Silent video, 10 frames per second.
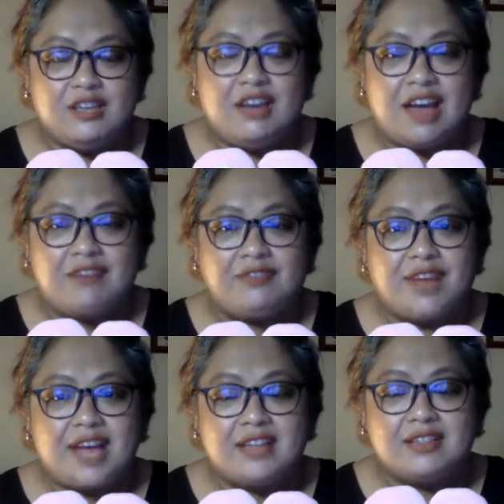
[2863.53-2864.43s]
You have
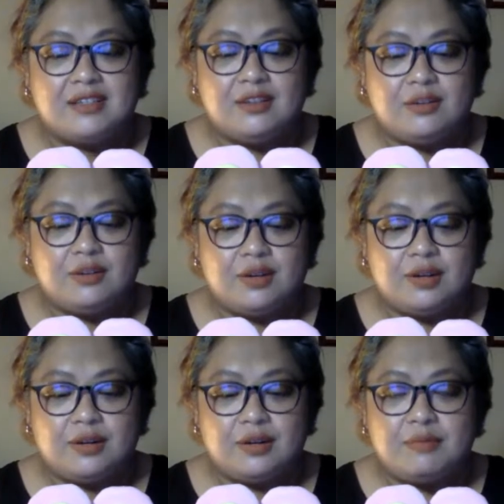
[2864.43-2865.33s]
to ask
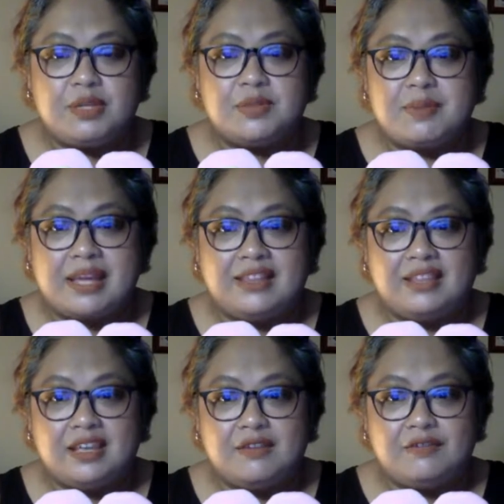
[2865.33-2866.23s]
your
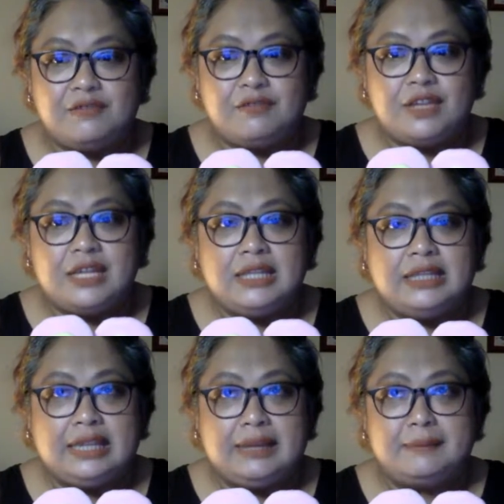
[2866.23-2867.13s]
prospective
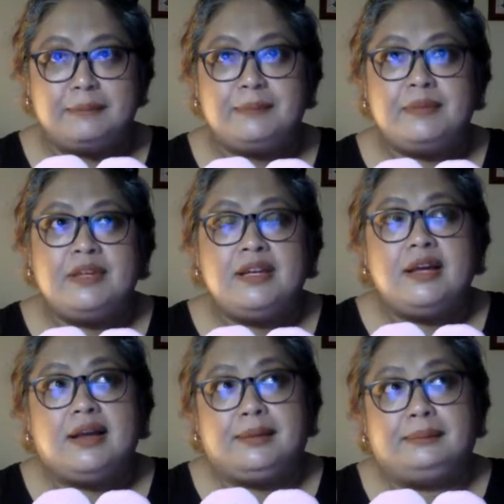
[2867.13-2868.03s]
team
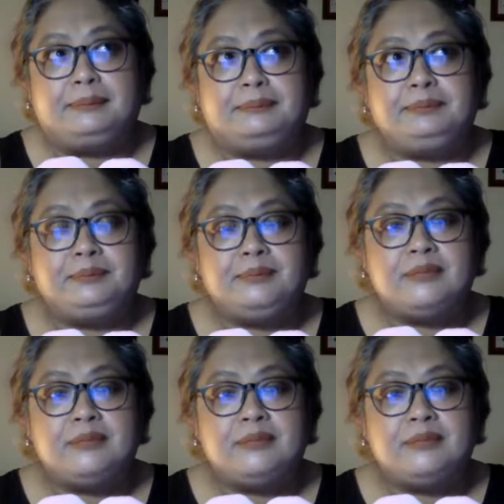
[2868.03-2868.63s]
um,